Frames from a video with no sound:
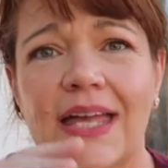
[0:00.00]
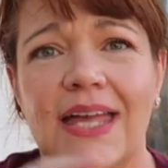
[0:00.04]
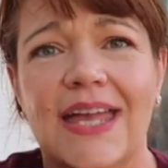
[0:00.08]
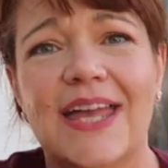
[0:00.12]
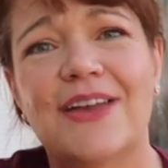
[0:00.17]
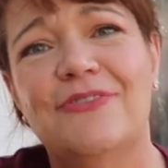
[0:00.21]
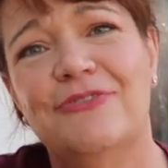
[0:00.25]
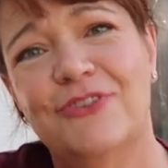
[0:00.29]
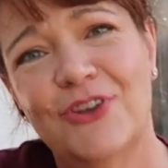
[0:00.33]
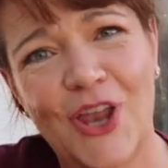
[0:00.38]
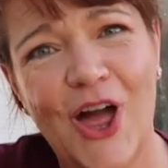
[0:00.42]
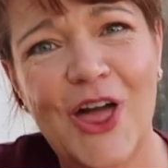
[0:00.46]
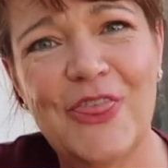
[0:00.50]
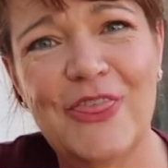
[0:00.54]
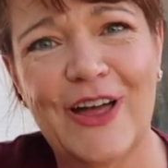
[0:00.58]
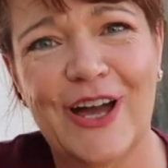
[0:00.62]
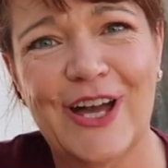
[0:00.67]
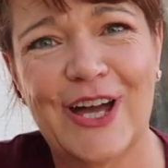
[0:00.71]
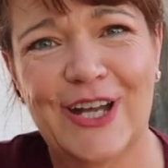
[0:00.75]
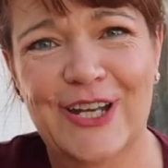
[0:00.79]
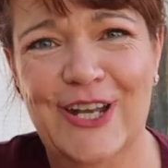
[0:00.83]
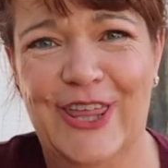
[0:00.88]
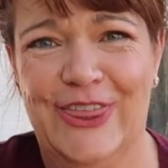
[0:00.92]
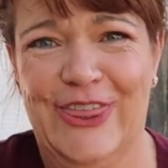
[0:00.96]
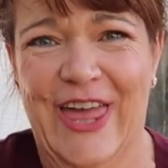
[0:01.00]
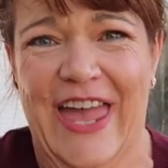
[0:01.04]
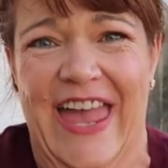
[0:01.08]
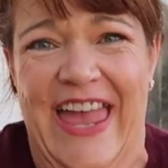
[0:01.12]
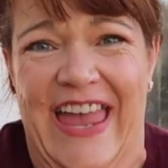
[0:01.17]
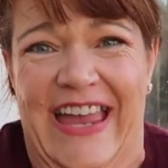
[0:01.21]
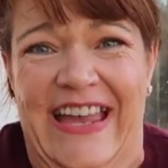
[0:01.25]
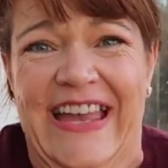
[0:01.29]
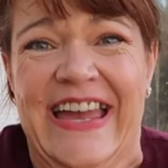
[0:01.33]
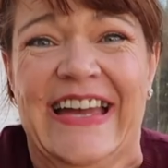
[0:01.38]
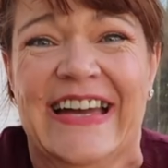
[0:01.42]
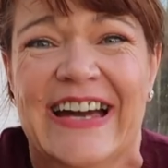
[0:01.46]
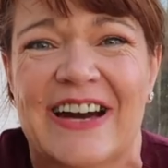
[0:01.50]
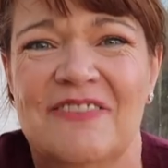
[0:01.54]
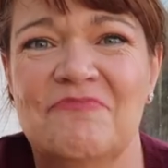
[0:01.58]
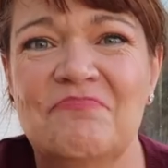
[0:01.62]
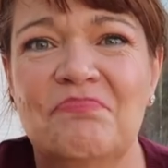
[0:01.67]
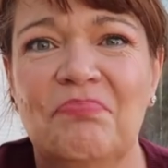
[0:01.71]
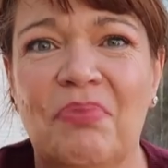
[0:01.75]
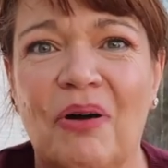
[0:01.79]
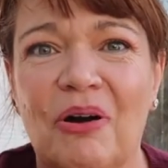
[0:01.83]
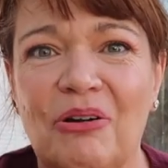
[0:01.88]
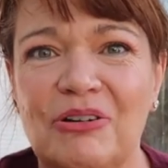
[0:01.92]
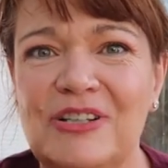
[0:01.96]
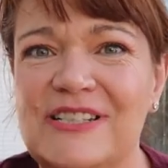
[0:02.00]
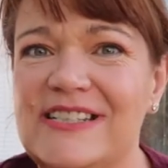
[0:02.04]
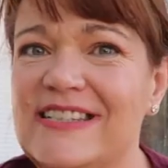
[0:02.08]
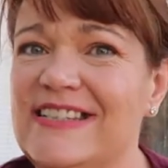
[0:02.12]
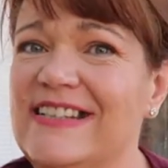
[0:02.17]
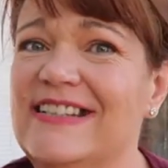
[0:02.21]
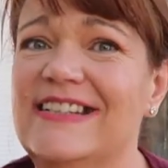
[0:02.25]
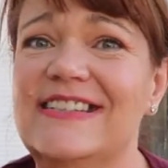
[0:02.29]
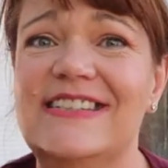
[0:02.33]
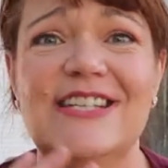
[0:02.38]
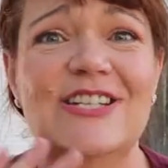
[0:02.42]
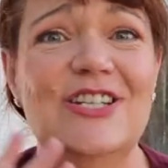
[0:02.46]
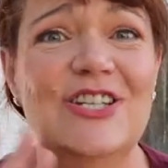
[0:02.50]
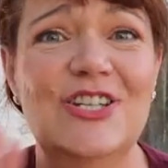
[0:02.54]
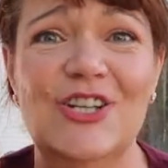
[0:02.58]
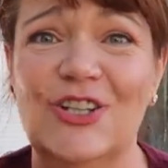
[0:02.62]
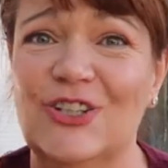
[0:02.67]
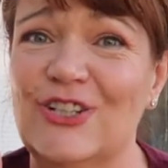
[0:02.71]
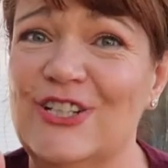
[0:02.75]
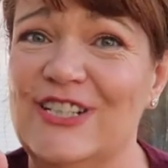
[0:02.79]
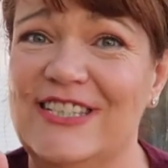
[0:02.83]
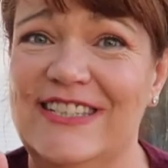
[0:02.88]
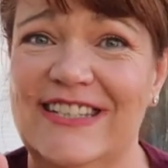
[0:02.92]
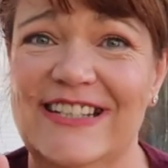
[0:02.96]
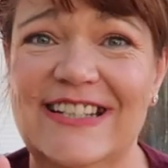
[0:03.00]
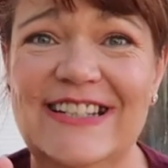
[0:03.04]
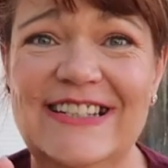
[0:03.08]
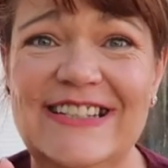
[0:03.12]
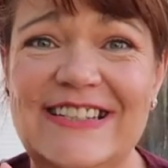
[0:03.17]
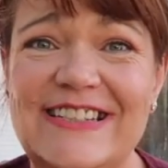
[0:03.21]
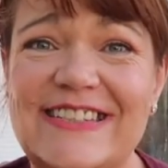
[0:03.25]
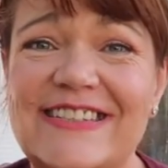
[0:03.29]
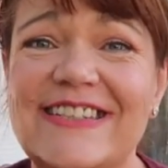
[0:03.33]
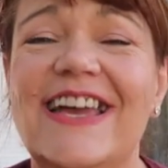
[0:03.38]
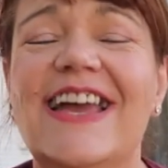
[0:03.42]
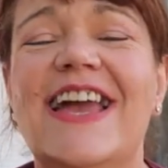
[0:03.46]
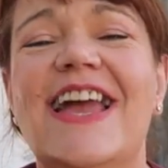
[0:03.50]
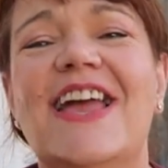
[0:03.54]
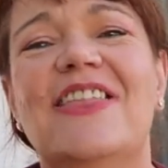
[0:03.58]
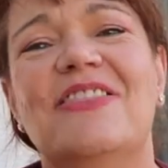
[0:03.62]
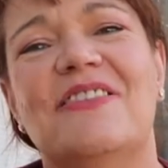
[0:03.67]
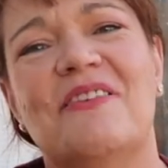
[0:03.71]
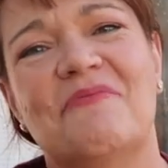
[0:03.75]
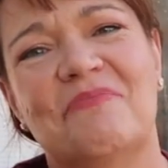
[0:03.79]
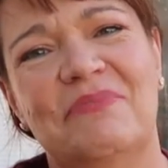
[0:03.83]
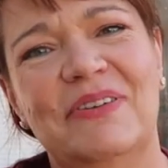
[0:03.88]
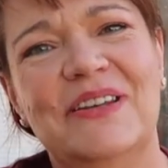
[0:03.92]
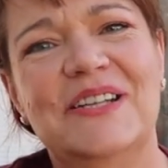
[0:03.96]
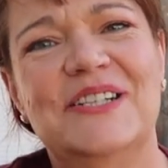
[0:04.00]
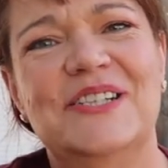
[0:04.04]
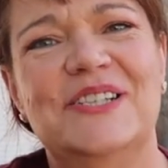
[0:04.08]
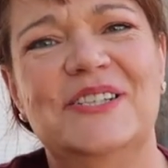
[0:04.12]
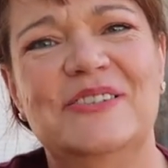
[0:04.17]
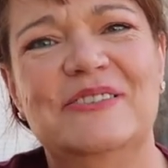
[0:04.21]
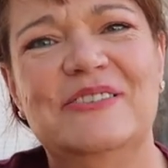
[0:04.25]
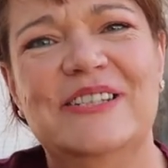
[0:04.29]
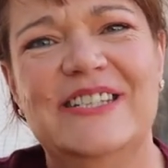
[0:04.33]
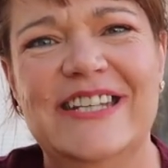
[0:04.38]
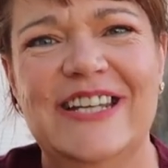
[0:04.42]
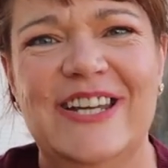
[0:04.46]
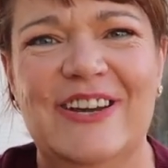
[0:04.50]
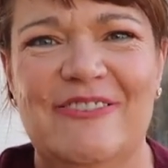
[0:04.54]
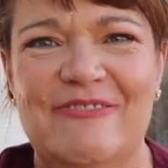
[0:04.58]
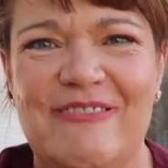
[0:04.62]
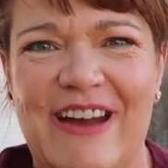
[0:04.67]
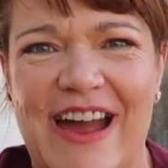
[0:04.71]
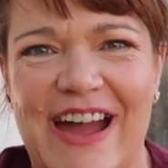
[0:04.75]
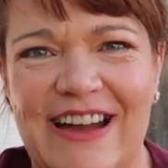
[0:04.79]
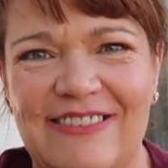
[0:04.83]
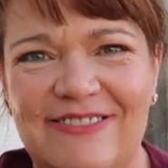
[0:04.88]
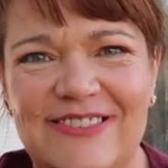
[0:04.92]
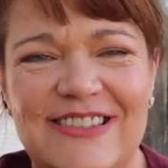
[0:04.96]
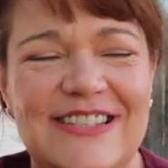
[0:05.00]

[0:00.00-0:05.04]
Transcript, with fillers: If you like that kind of thing, and boxings and nonsense, then please do stick around.